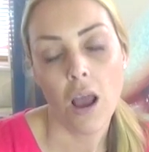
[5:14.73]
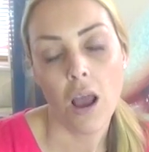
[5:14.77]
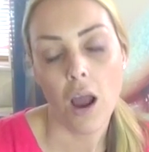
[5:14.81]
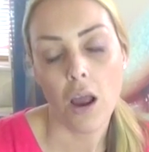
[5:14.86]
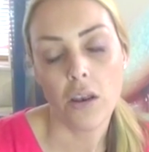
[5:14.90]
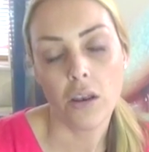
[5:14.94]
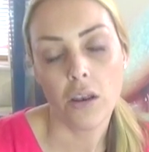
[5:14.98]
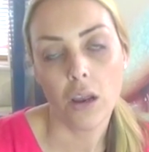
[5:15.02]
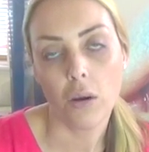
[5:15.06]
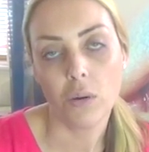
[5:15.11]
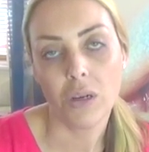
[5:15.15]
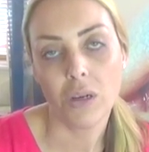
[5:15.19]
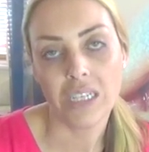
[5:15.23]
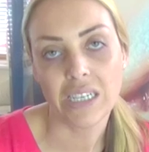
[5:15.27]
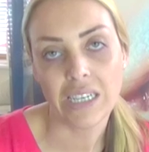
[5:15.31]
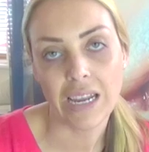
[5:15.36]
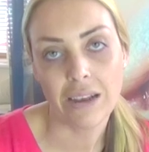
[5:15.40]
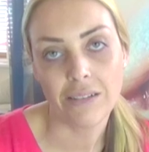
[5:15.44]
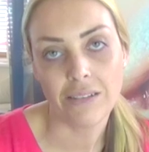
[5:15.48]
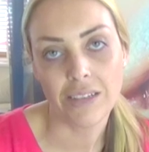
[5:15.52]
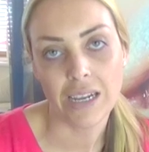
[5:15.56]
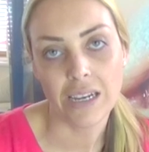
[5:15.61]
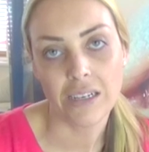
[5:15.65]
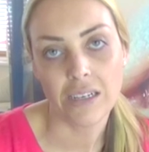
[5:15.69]
I know it
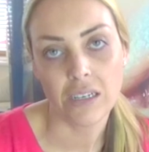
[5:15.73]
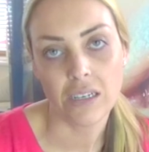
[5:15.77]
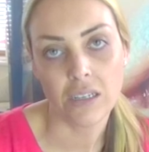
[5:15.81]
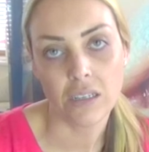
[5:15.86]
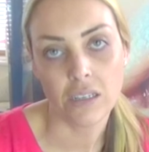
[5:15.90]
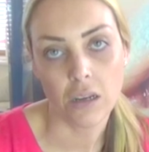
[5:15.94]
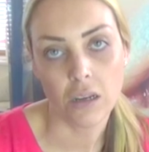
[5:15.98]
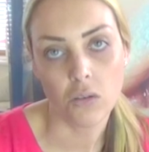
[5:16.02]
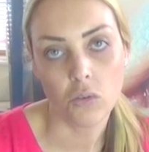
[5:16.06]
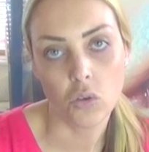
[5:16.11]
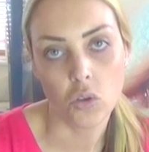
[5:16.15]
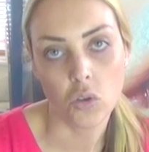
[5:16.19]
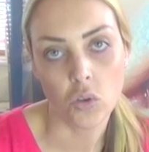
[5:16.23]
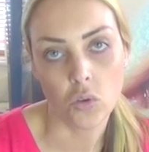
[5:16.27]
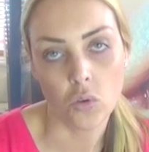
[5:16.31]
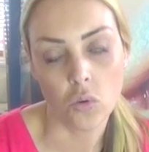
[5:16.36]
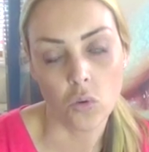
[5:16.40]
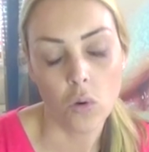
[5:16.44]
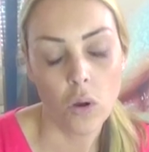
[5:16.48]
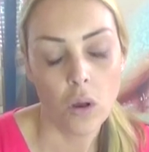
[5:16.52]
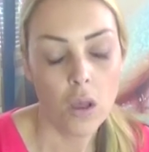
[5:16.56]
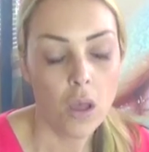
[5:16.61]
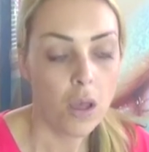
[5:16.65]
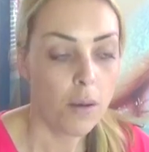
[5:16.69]
sounds
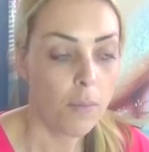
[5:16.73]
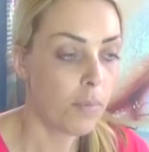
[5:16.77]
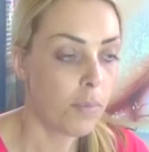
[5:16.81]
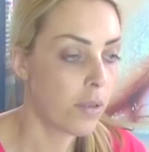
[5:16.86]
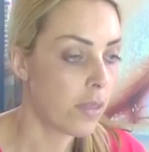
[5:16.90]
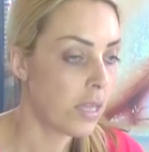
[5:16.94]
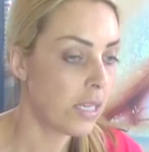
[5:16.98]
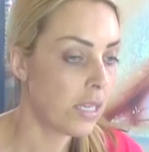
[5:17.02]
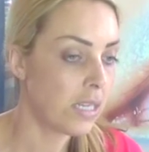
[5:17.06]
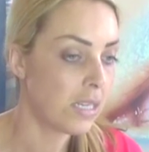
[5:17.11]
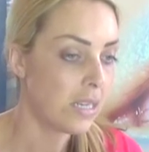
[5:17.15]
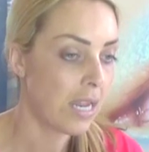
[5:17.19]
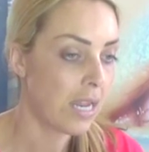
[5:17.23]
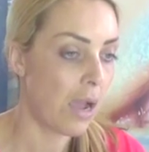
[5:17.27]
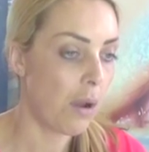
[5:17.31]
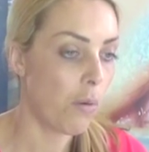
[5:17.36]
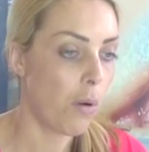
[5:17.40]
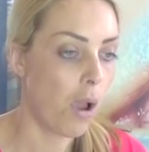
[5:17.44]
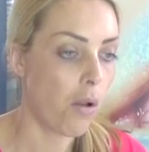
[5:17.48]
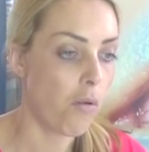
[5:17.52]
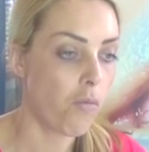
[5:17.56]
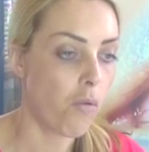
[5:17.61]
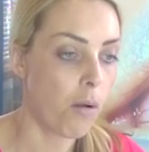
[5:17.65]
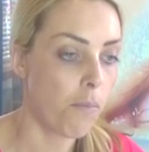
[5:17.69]
antisocial, but this is
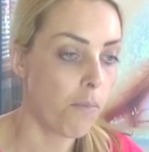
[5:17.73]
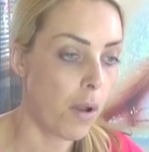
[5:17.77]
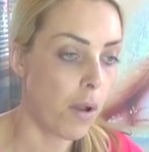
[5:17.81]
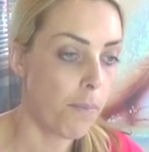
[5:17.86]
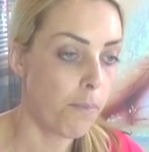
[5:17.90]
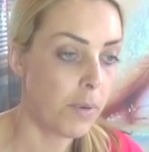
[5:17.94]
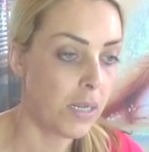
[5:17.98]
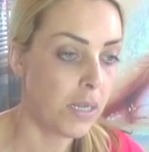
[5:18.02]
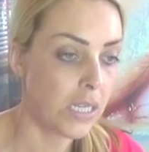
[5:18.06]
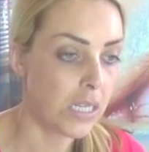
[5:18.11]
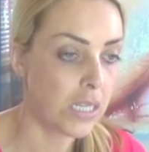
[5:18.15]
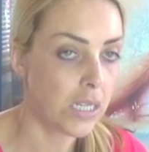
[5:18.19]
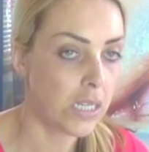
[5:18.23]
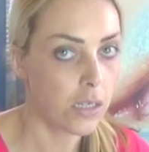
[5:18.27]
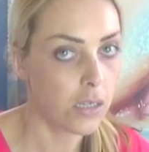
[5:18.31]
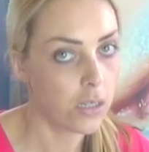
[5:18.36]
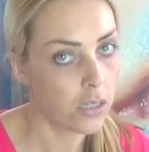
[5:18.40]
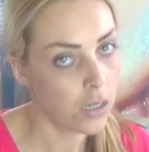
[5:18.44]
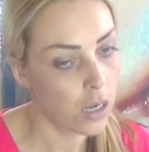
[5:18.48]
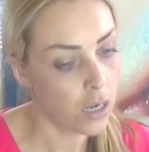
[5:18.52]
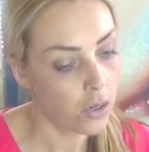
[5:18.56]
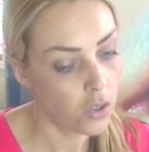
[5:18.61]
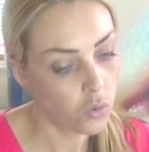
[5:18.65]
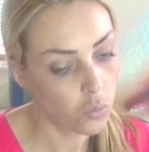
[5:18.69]
how I run my business,
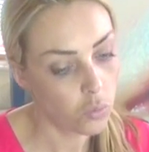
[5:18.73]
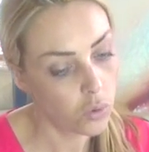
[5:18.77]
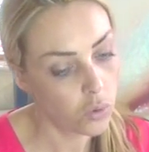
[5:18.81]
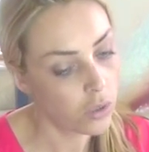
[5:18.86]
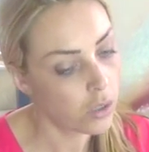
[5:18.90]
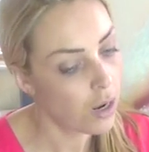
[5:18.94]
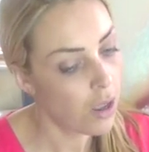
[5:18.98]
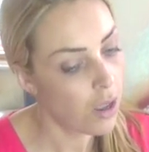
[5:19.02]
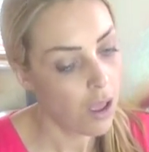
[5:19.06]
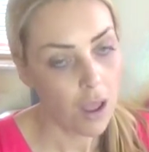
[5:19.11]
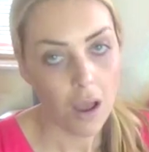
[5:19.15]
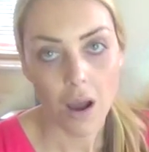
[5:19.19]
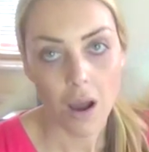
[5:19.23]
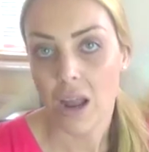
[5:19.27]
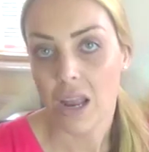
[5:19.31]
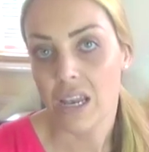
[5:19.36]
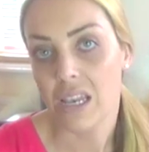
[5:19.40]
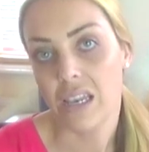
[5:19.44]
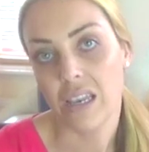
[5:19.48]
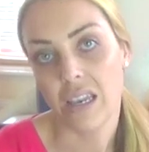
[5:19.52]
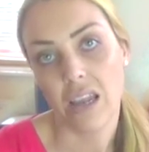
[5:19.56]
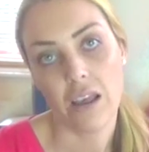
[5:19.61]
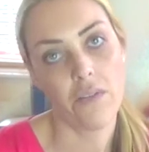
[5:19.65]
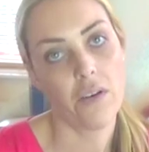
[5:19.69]
and touch wood, I
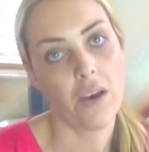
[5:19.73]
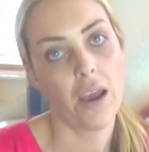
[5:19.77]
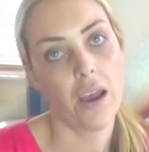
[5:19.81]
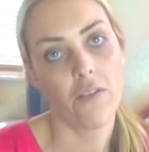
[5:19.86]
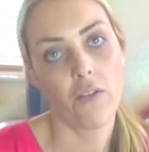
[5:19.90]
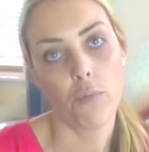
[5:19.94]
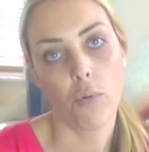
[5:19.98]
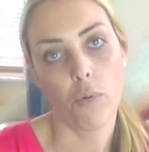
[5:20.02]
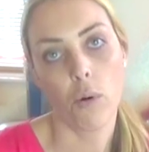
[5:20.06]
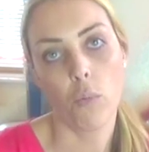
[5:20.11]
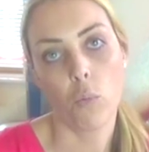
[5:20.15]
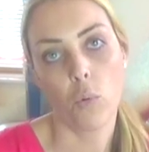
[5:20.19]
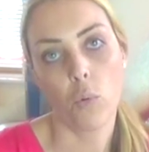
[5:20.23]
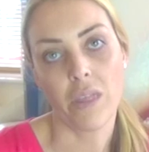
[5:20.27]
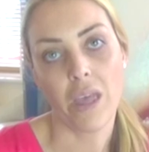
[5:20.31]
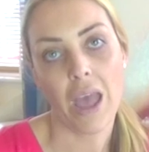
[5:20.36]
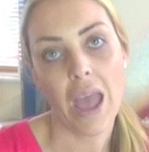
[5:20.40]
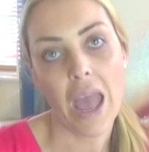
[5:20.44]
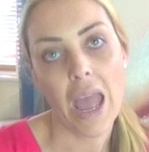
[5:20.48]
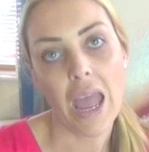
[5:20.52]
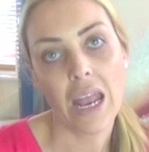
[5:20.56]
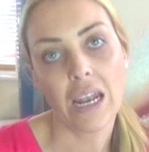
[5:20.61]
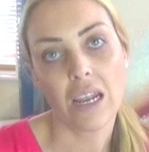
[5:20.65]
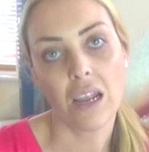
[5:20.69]
never have a problem with
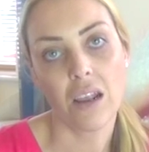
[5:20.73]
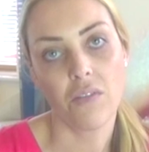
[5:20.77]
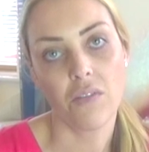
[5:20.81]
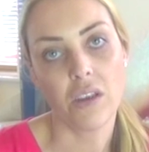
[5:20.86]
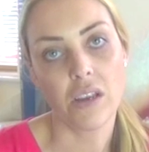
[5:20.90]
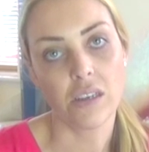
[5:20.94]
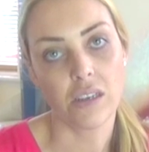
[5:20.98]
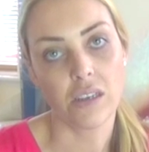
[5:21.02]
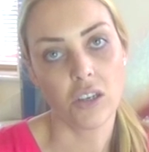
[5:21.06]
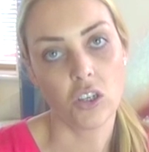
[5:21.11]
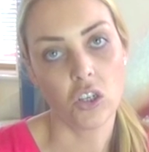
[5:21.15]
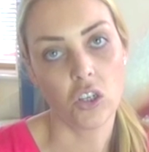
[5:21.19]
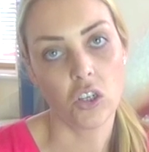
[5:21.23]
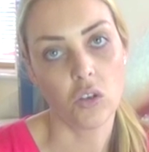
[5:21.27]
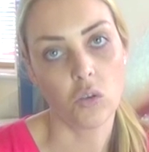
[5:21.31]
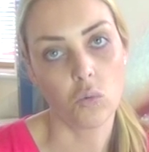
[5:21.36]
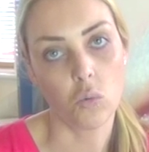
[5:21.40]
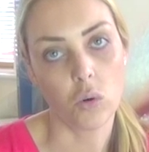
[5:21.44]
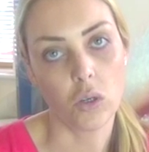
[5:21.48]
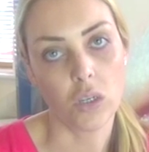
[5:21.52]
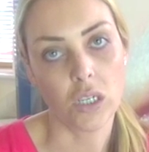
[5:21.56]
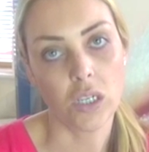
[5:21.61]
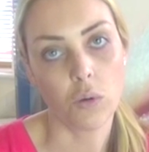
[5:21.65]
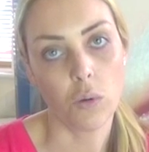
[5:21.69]
any of these
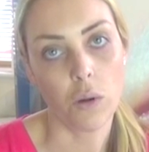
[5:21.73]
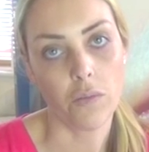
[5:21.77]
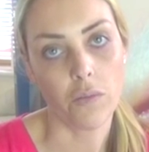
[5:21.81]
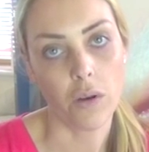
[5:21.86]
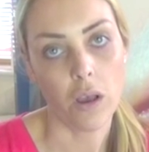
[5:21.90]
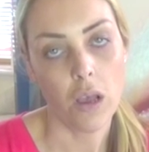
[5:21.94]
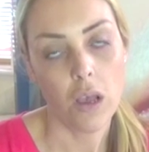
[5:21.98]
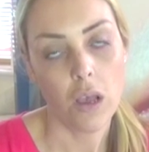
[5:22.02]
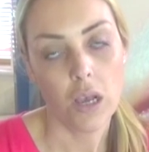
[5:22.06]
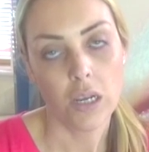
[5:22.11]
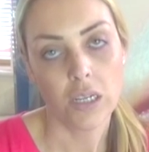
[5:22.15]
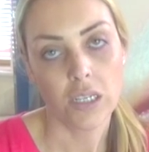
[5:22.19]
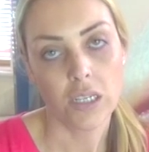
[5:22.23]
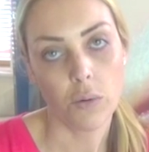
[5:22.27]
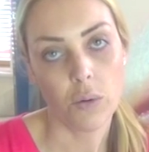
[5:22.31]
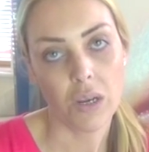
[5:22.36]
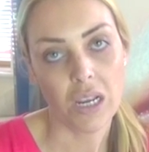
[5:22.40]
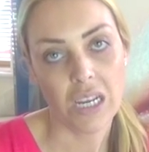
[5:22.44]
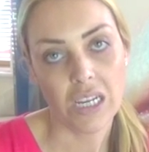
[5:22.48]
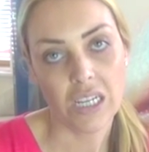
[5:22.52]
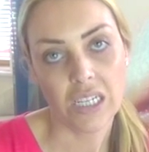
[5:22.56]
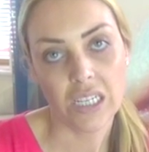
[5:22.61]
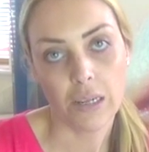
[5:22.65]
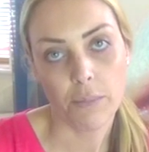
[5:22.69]
issues whatsoever. So
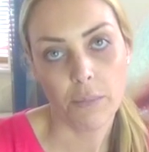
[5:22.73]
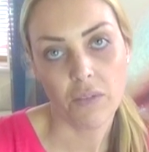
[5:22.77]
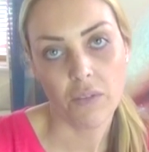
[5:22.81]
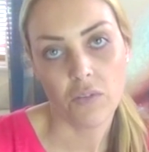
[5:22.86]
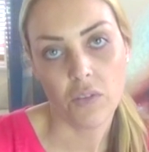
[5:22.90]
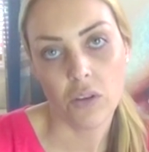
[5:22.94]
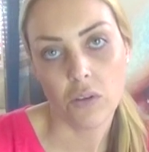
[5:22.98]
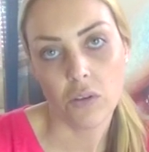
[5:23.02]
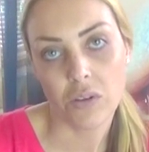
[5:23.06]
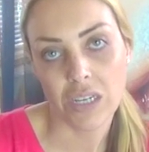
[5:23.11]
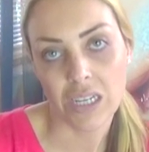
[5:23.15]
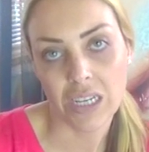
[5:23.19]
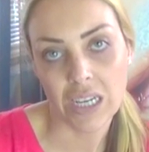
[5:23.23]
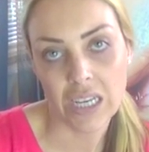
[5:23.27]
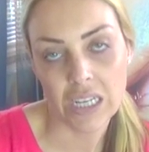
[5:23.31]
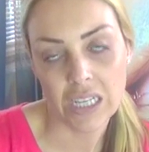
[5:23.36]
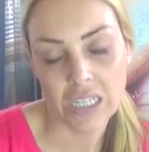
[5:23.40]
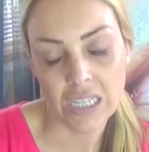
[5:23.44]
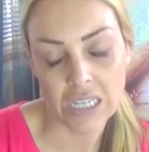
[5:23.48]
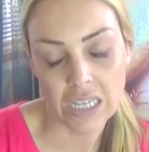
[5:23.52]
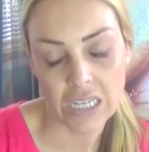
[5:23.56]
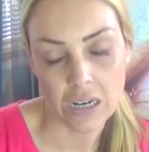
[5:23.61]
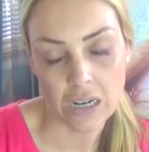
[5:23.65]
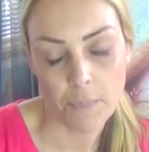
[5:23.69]
it is something for you to
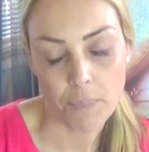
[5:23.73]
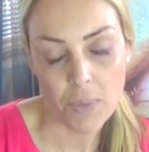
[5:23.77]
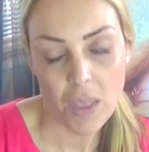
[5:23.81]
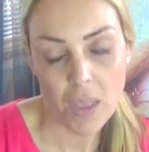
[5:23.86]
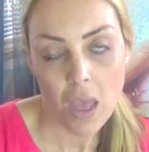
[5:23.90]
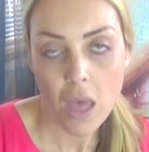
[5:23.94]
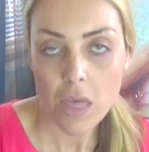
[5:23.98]
consider.